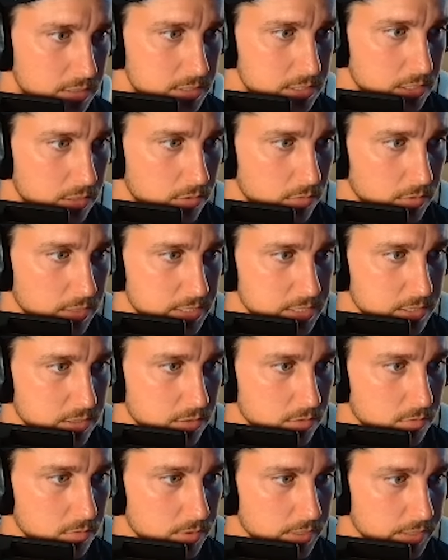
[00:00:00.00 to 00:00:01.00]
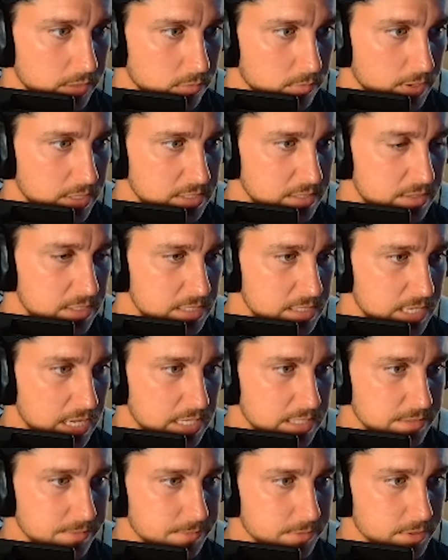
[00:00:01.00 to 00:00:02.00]
So let's go get the rest of these
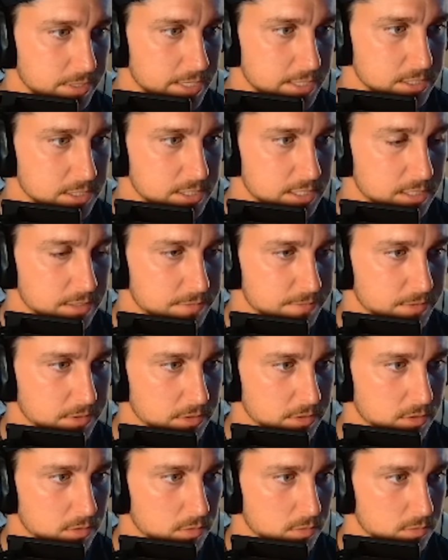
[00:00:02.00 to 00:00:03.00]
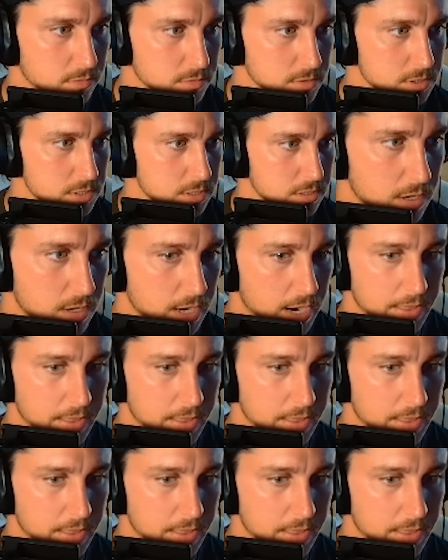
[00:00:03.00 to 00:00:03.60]
guys in free agency to fill the holes.